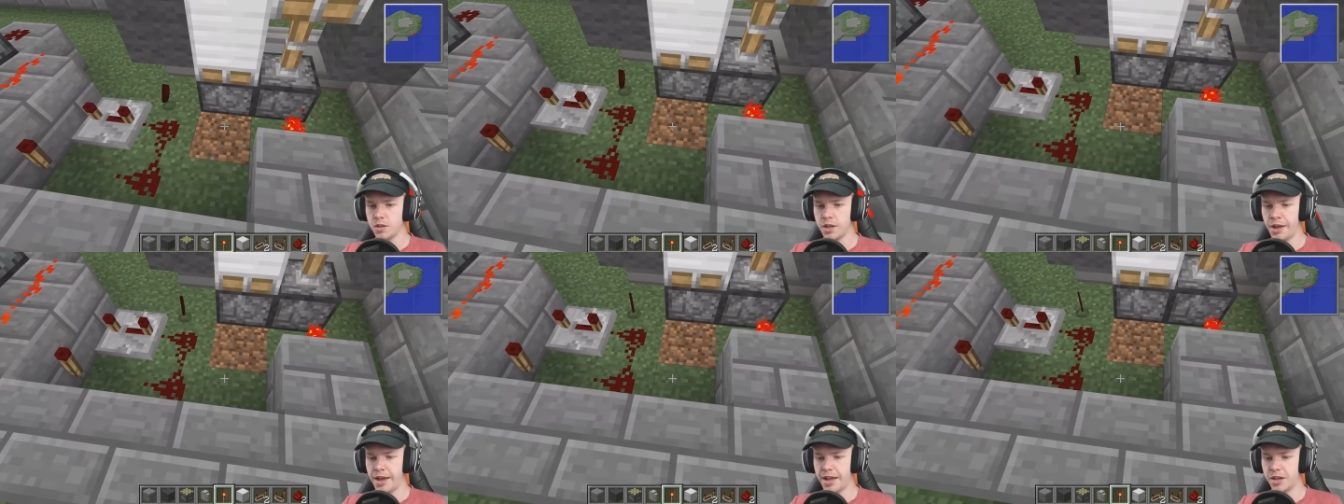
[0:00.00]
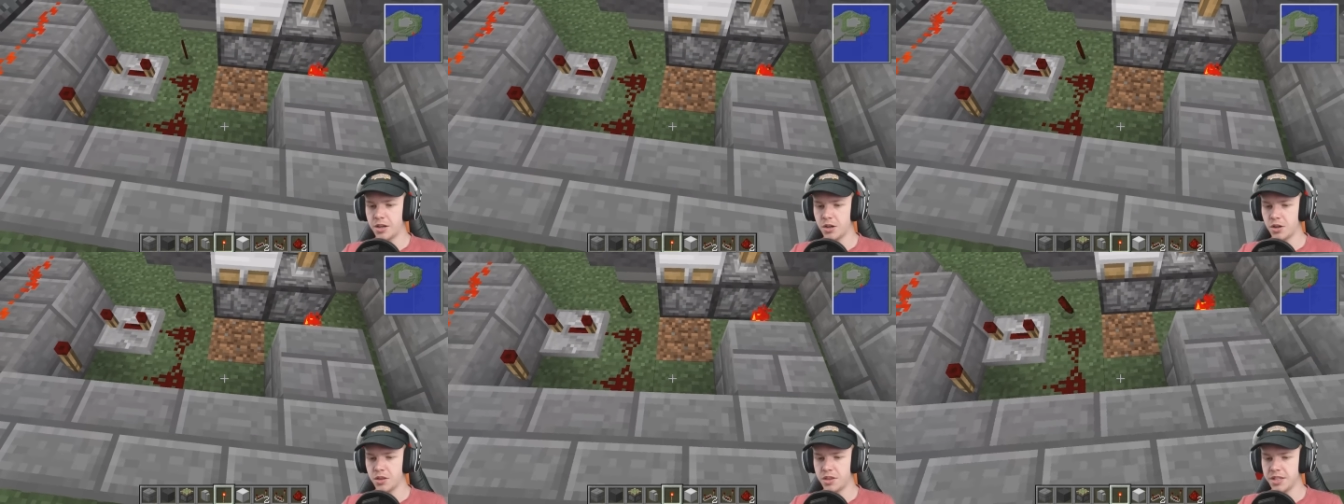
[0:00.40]
And
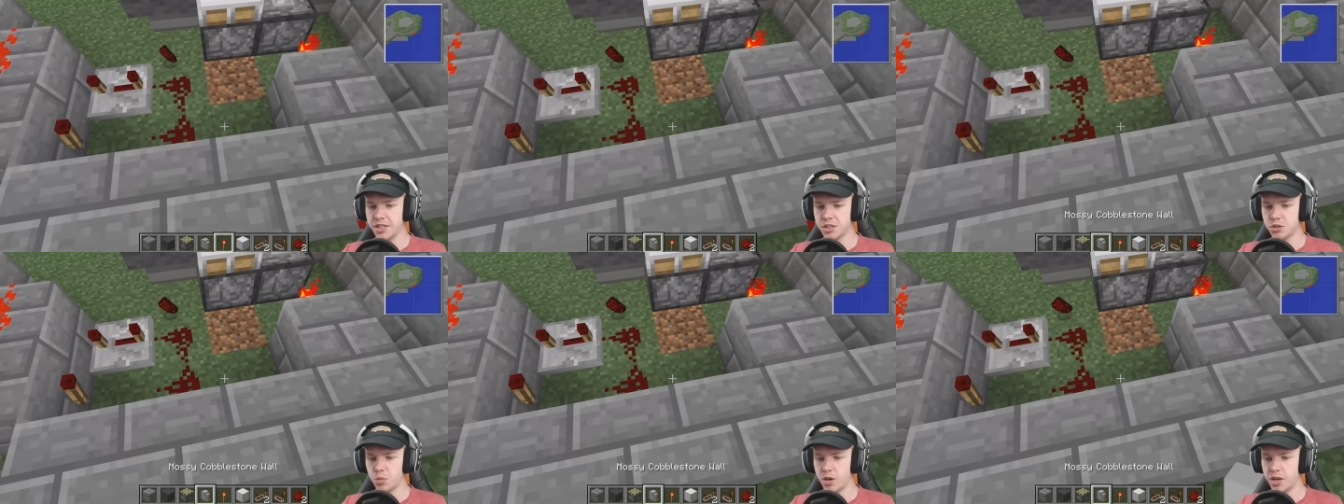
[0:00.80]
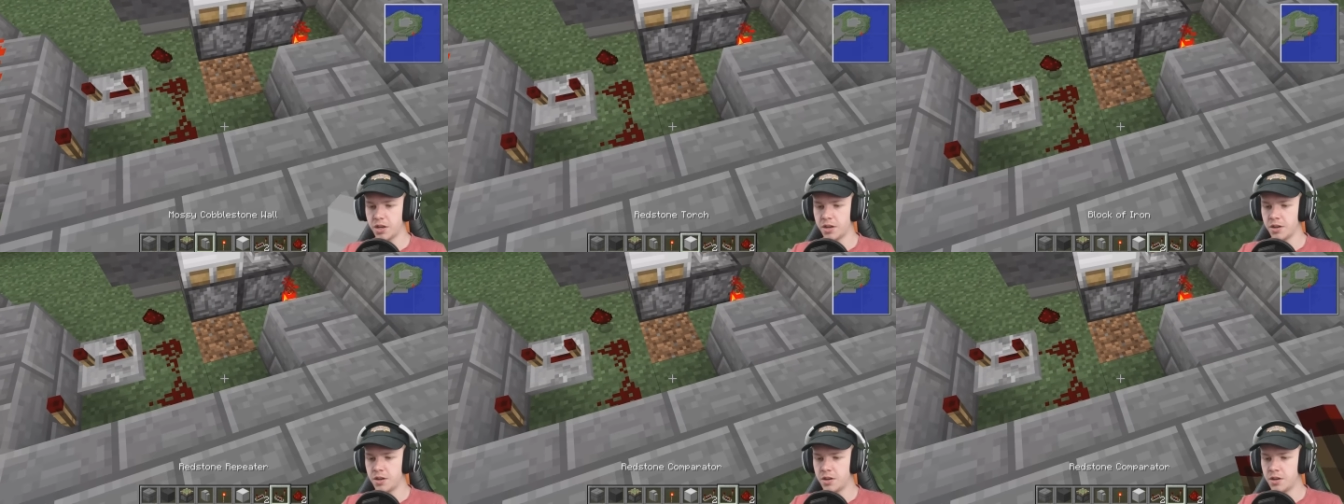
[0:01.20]
on this
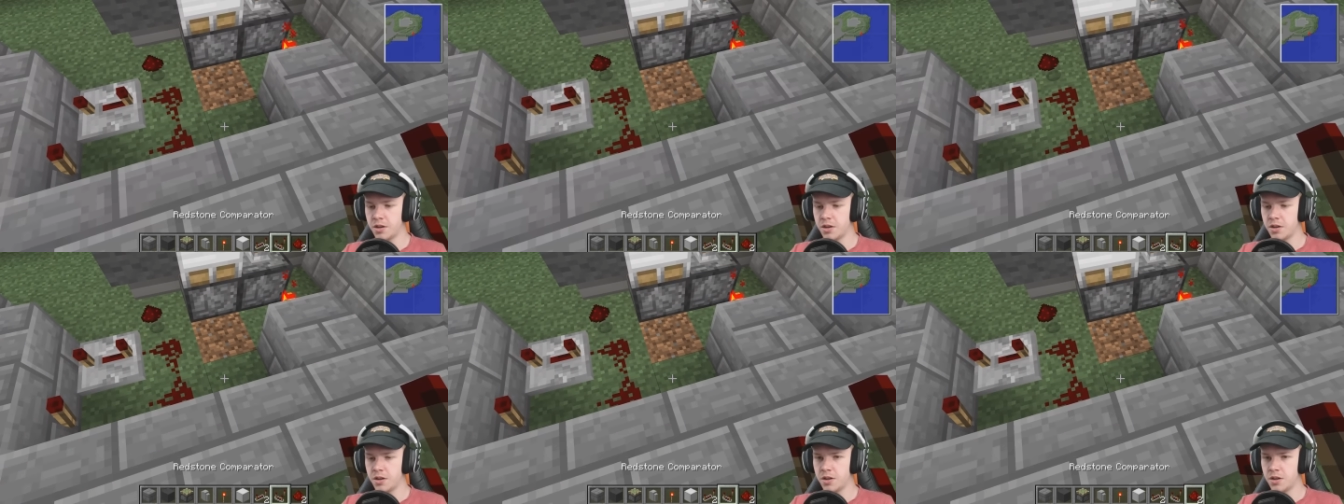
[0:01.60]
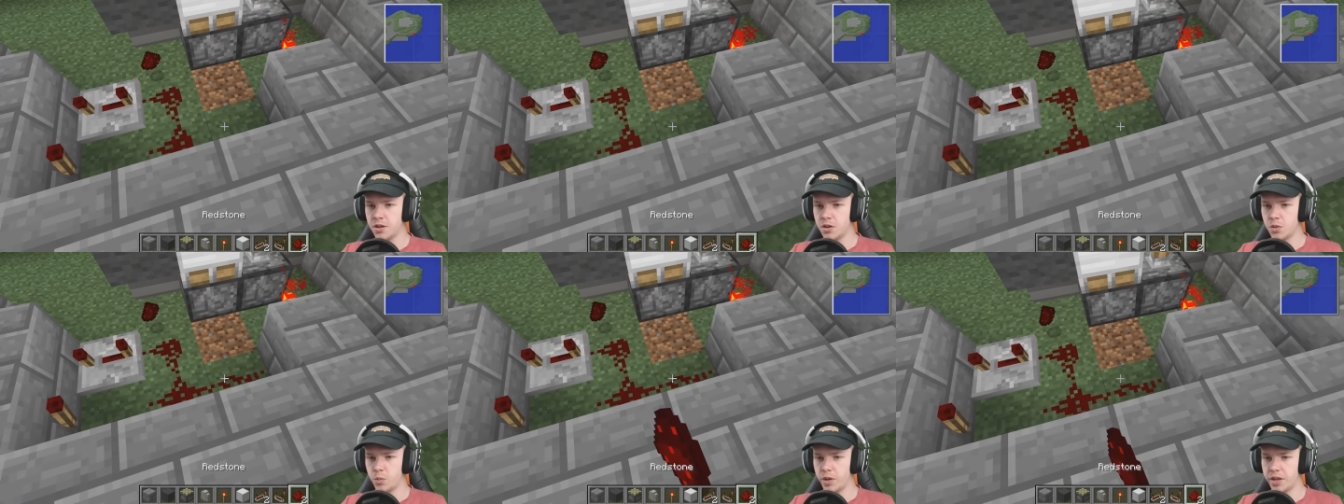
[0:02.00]
one,
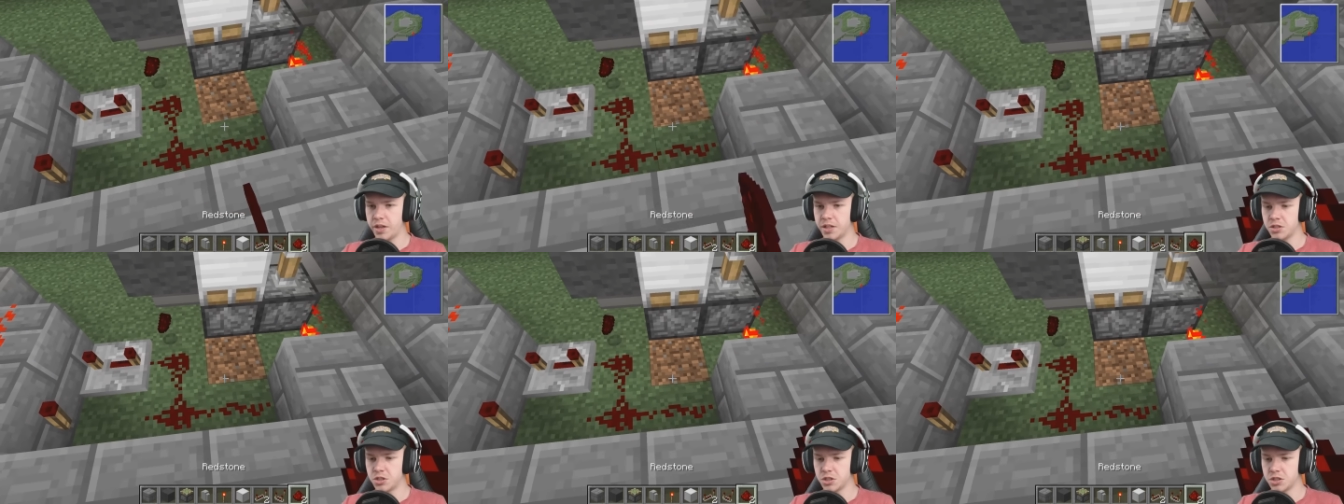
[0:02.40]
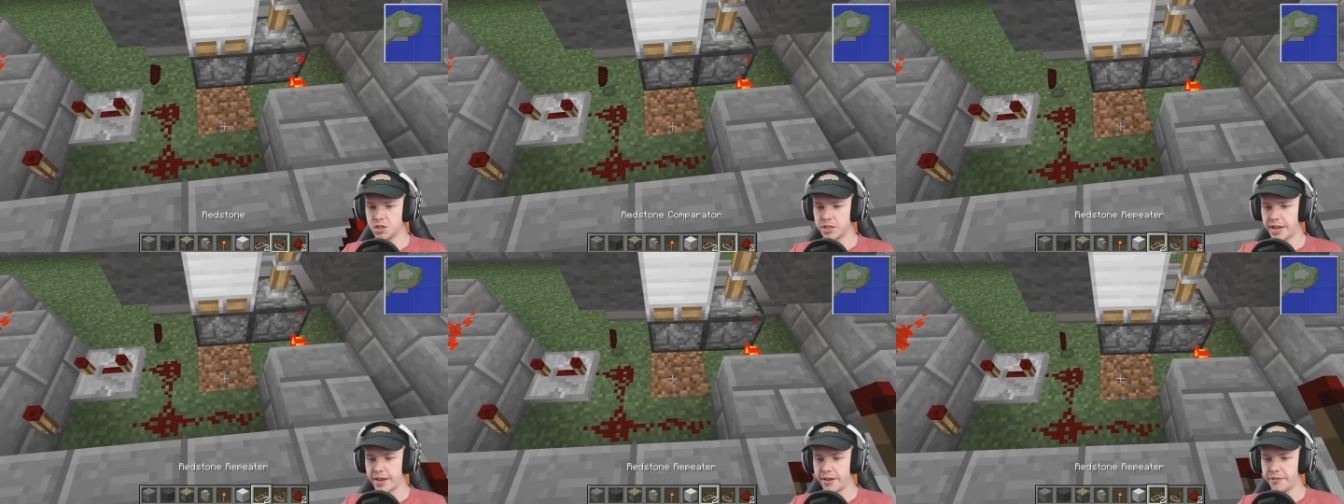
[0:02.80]
we can just
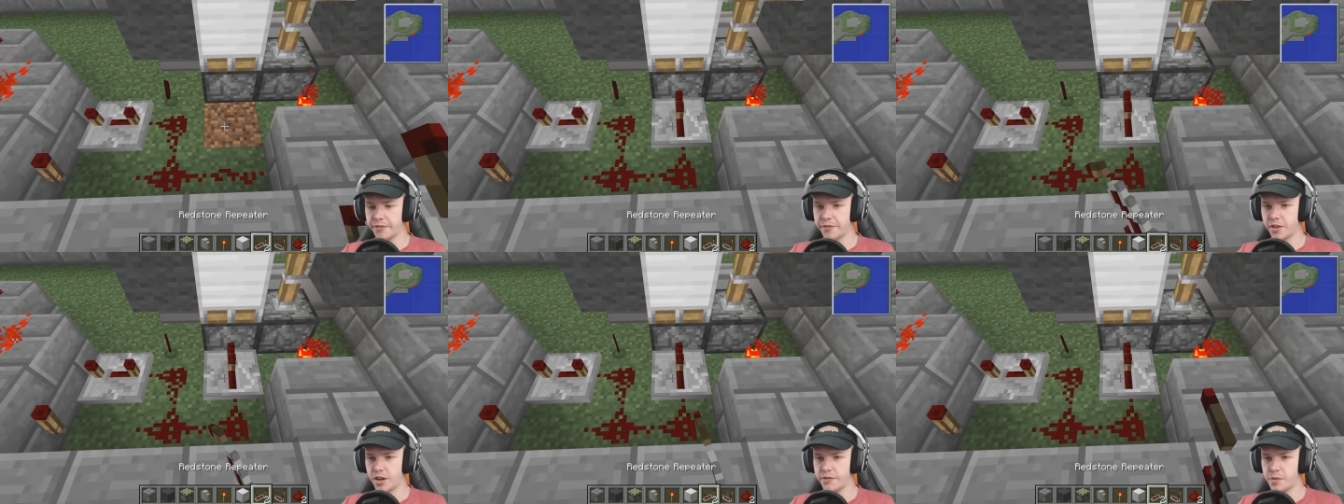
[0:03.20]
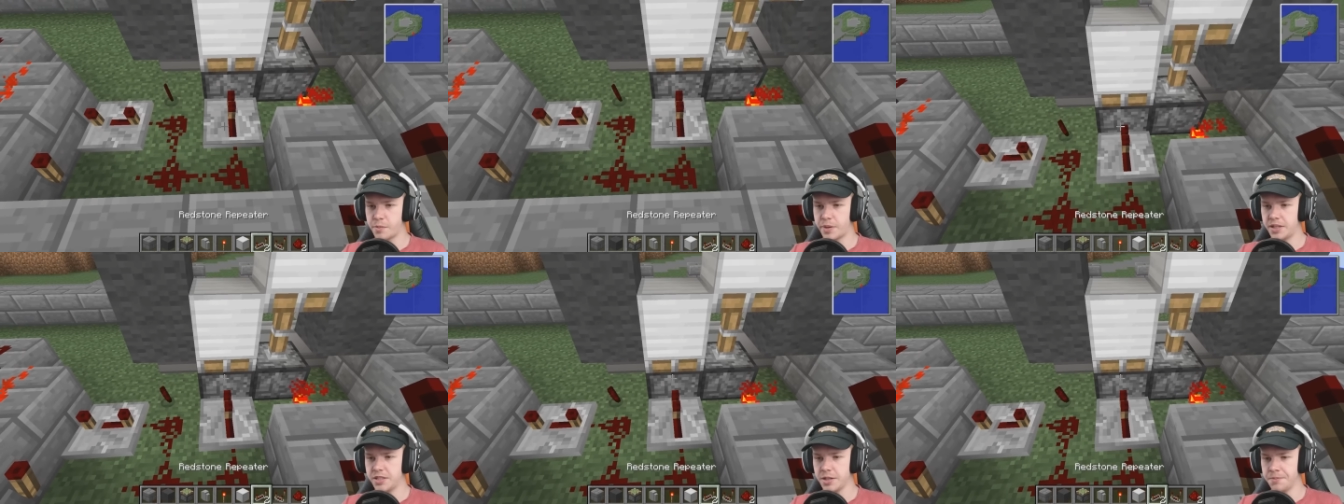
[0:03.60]
have a
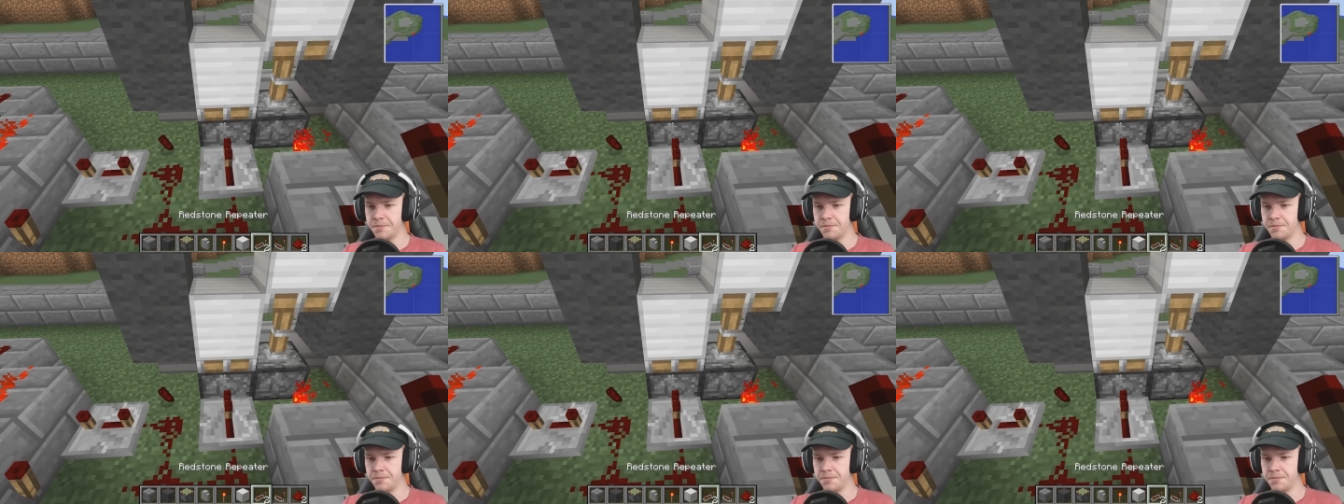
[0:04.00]
repeater.